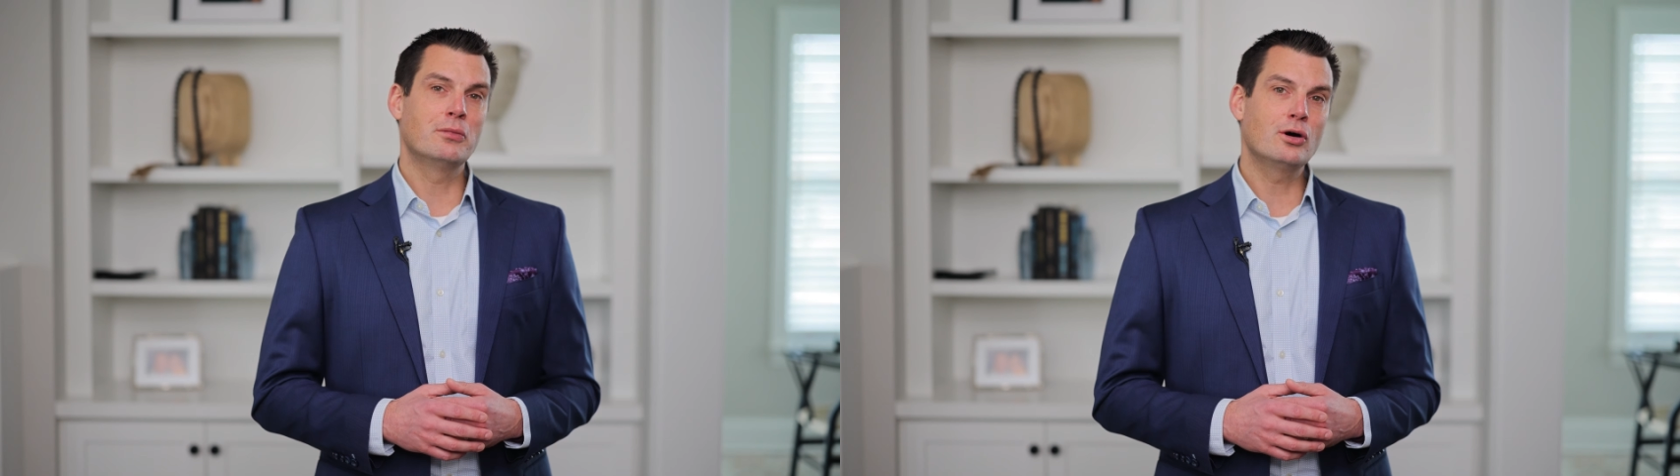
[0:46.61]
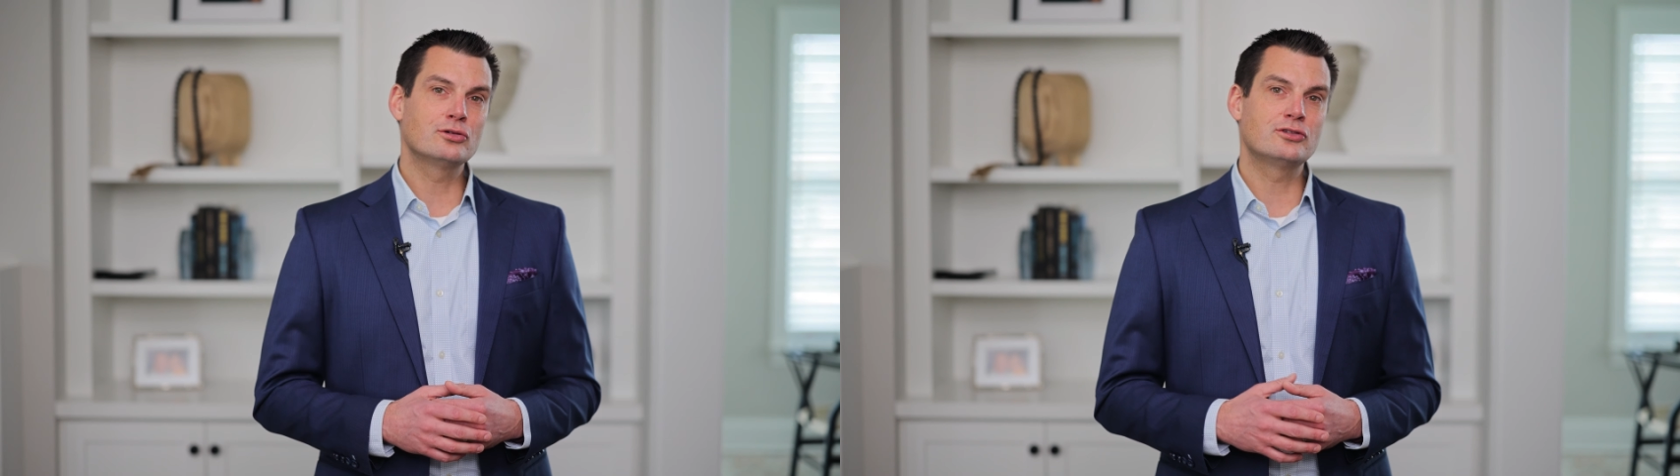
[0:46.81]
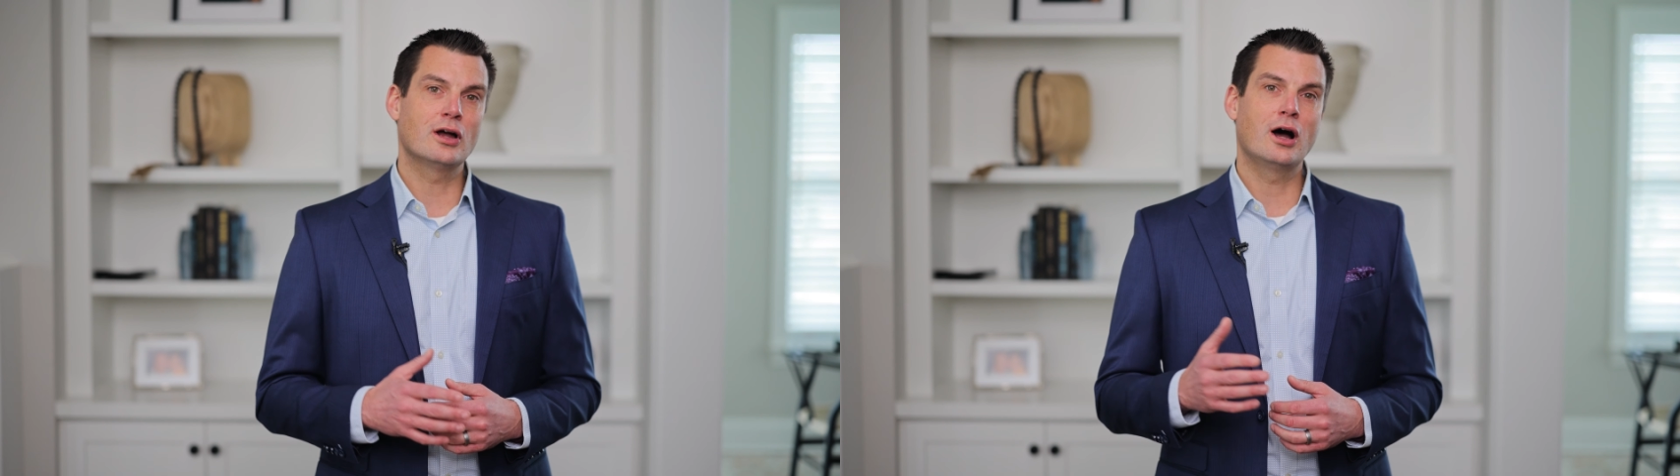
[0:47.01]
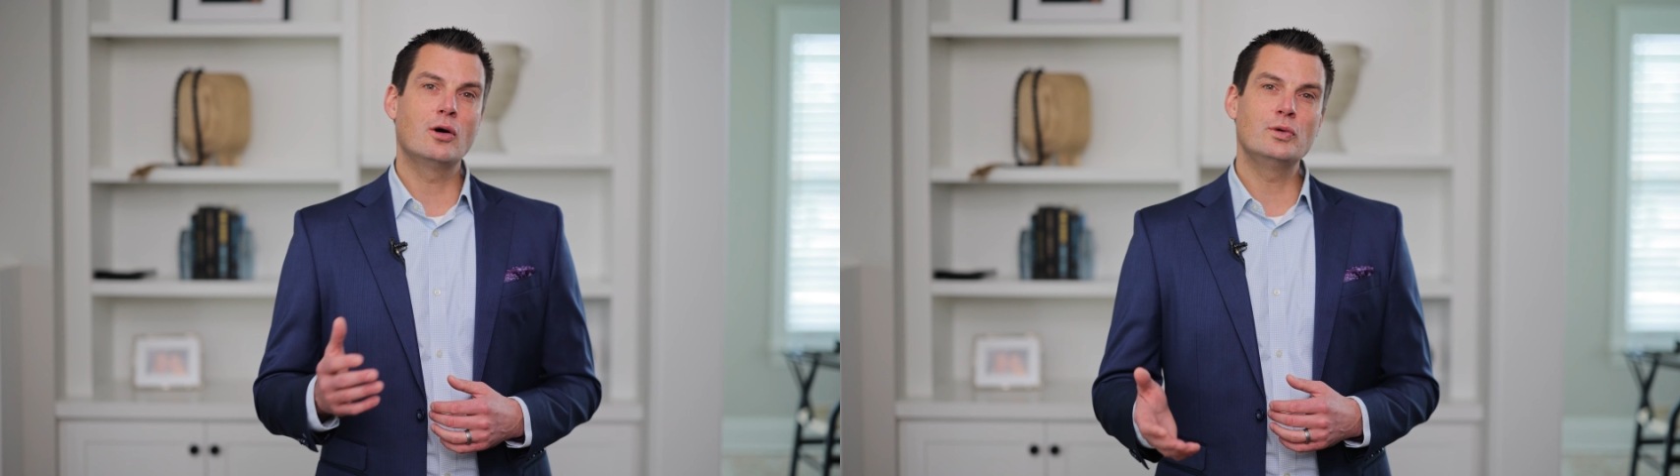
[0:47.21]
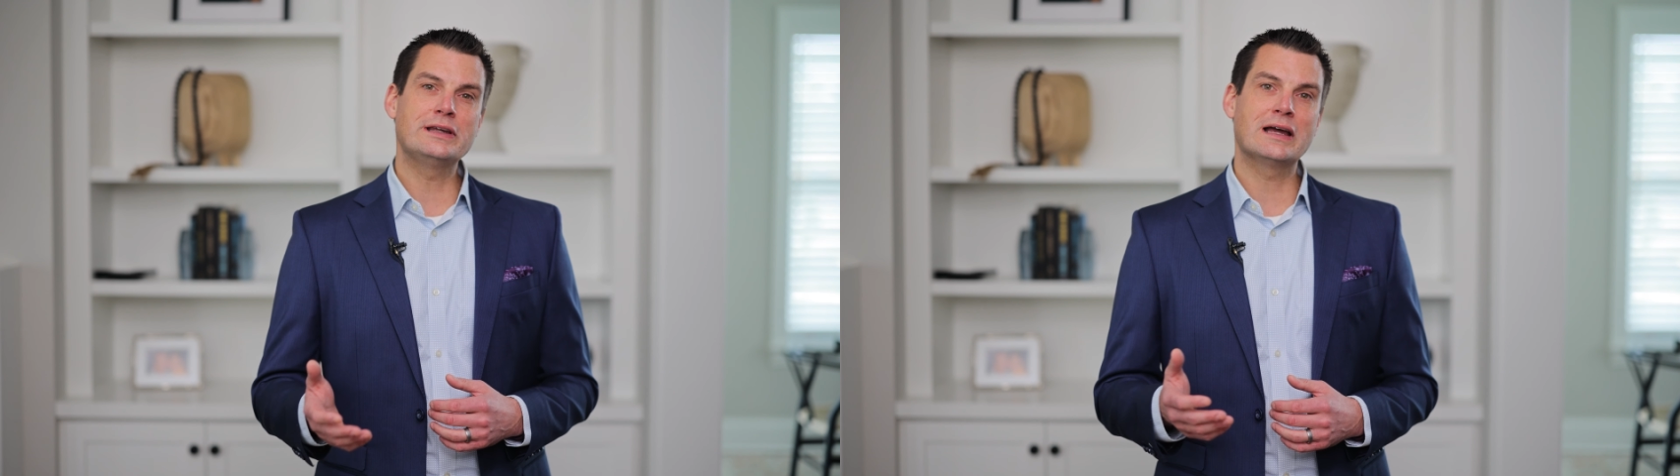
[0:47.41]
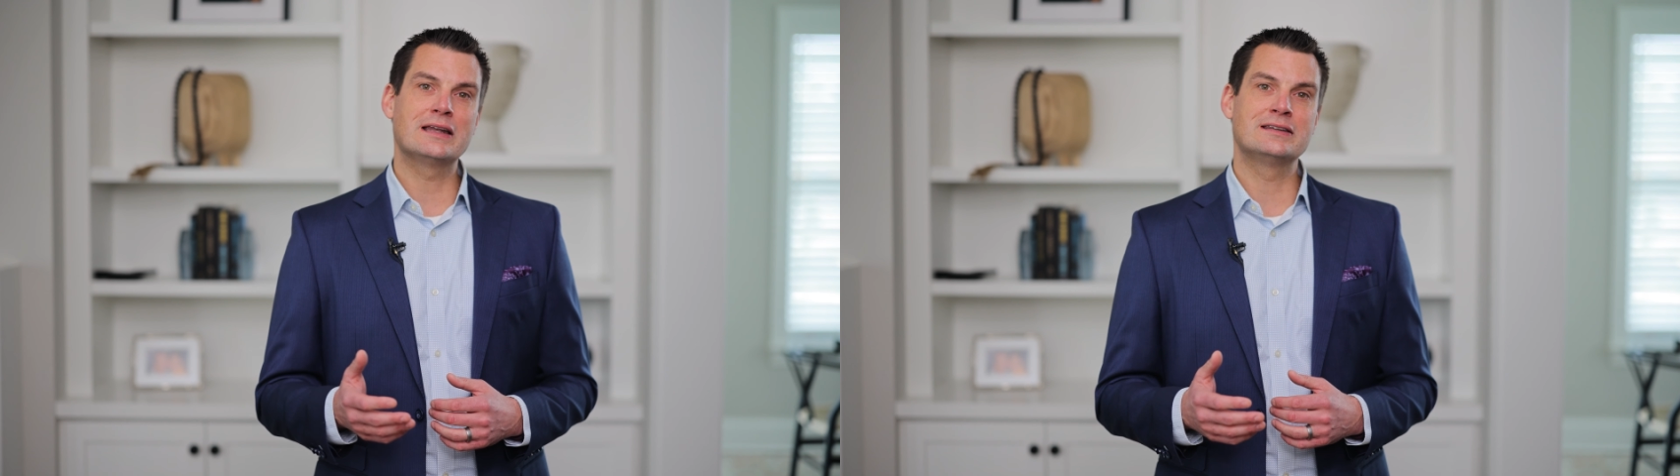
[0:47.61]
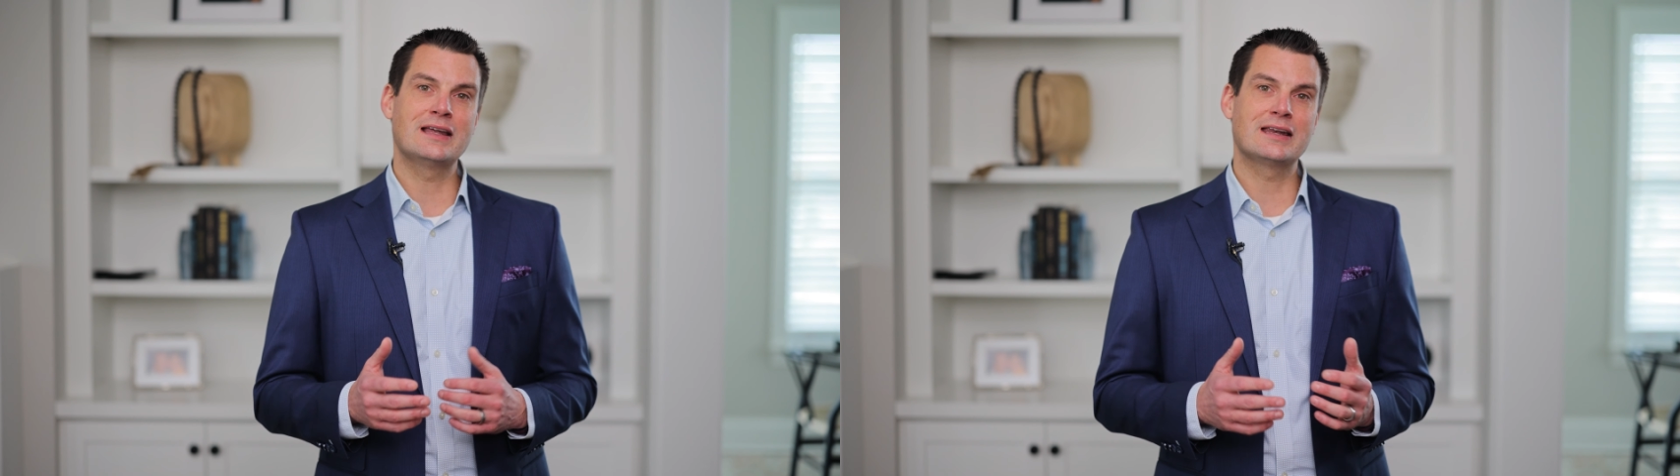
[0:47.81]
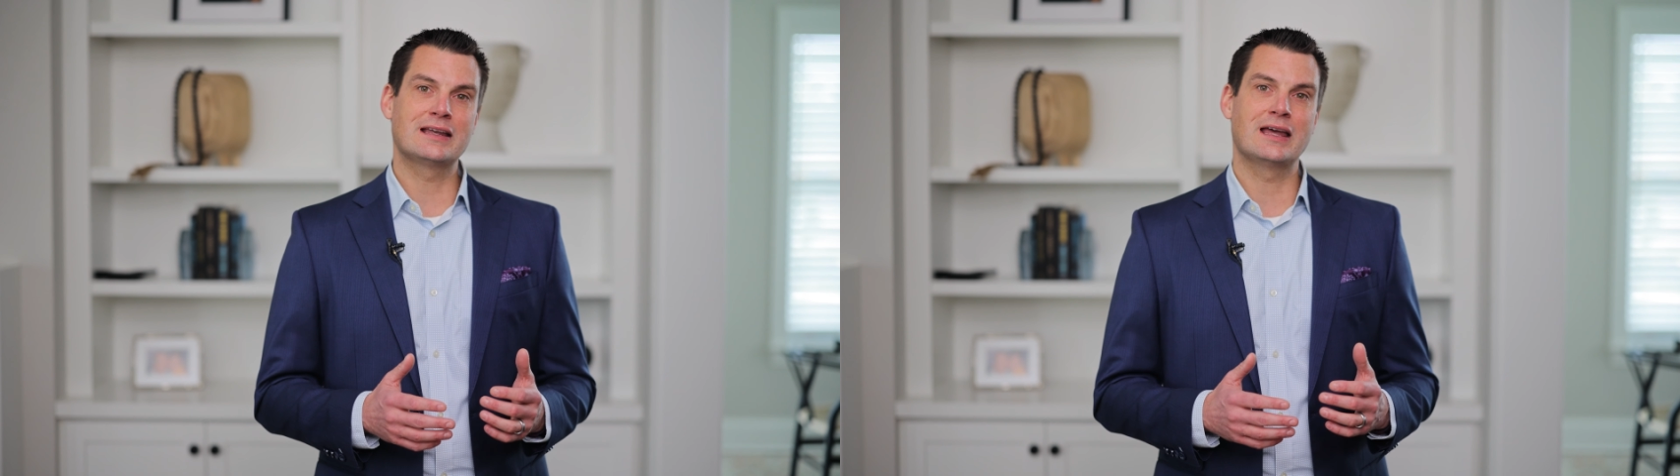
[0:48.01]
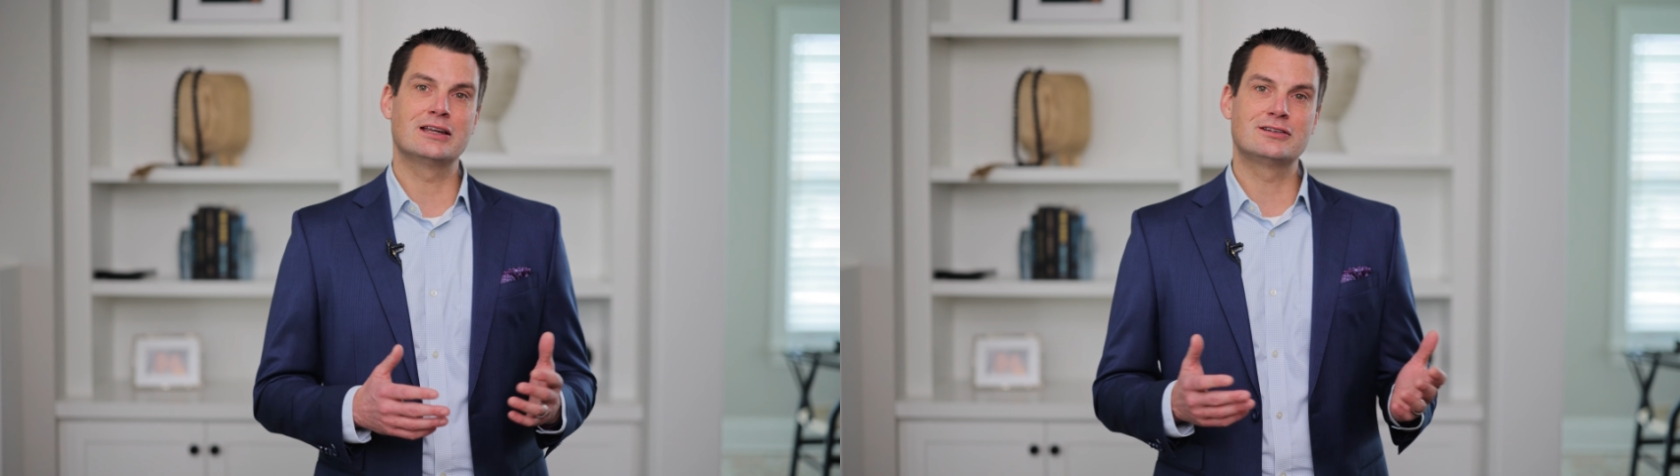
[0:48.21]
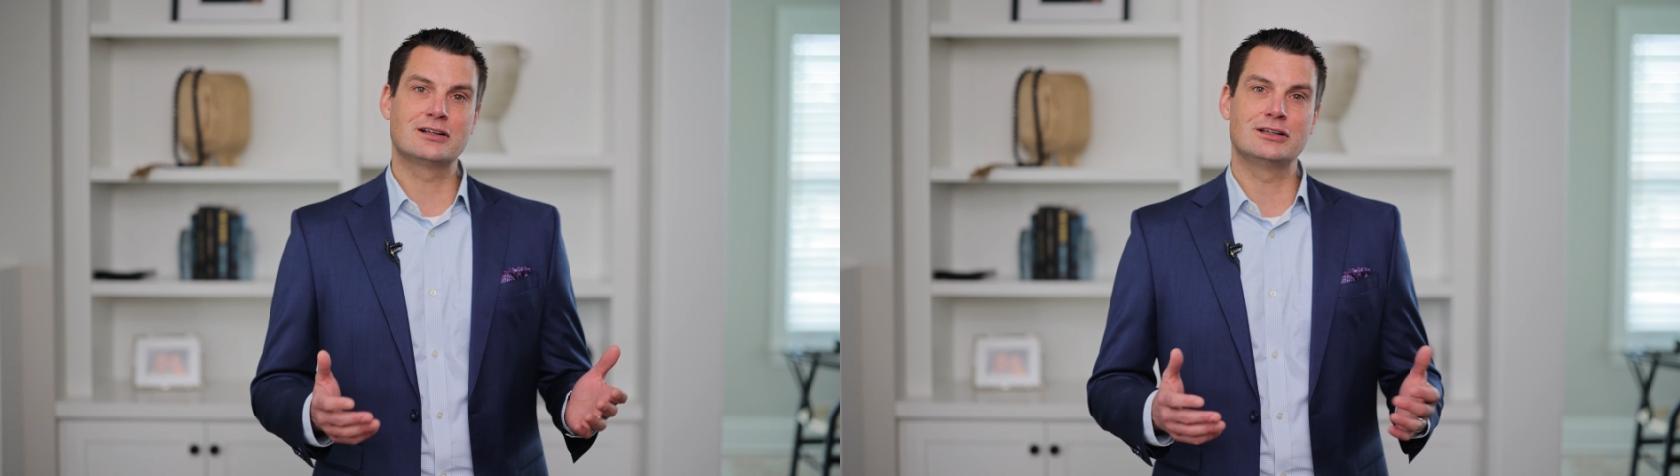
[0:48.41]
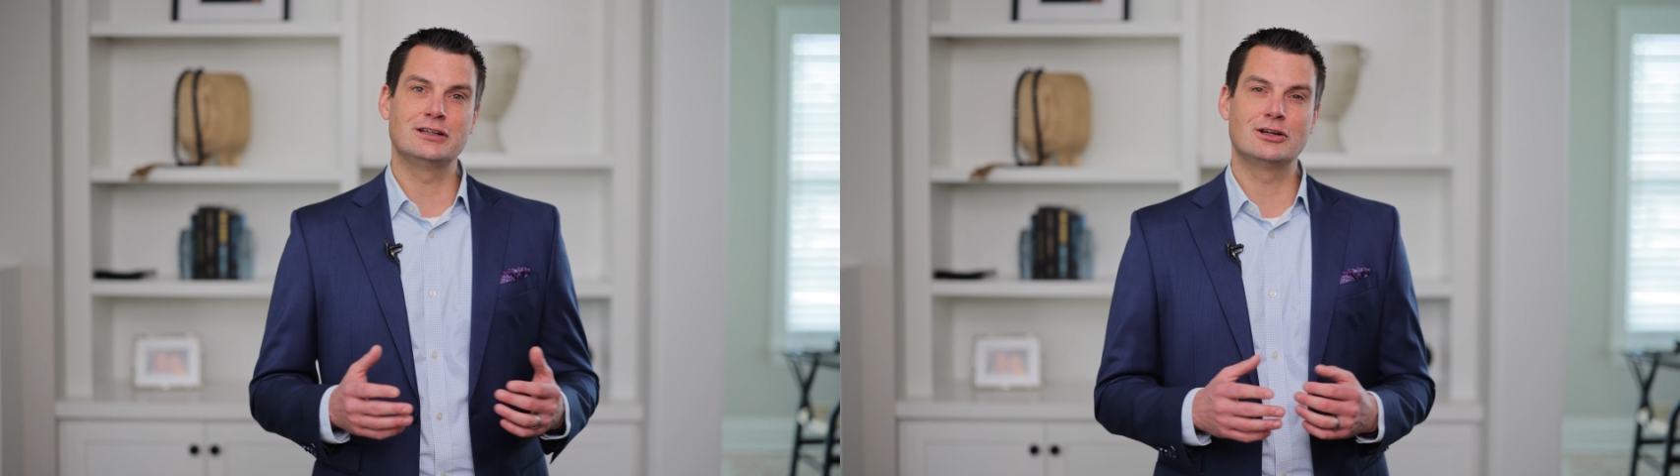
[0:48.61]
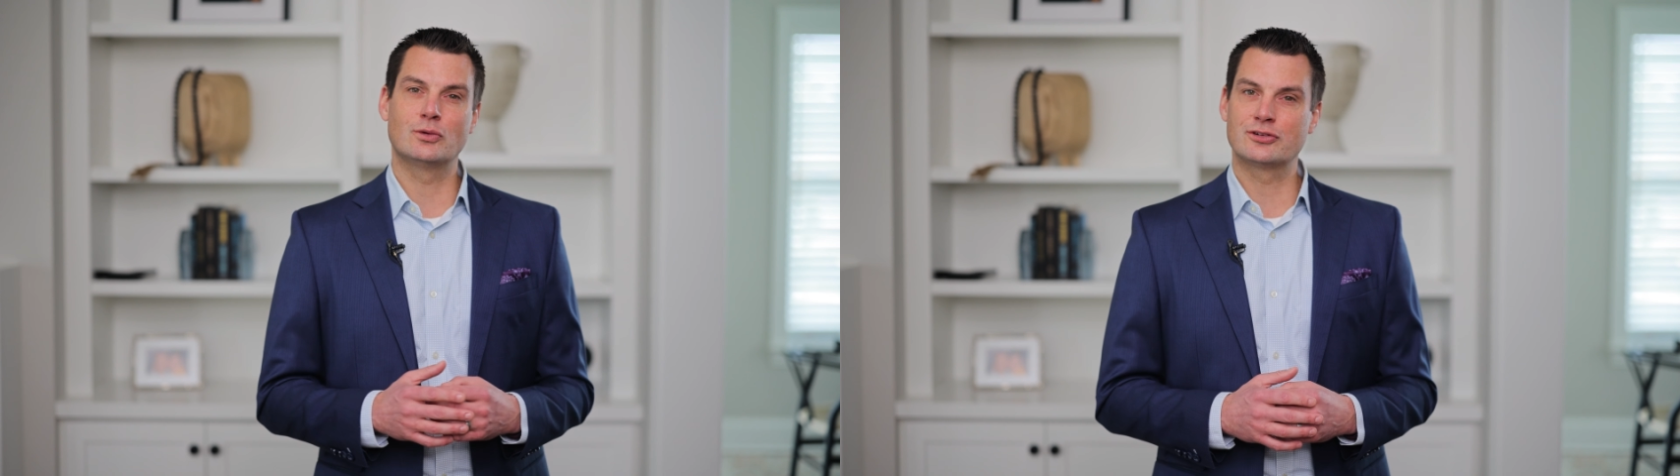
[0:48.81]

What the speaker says: most, a weekend dedicated to cleaning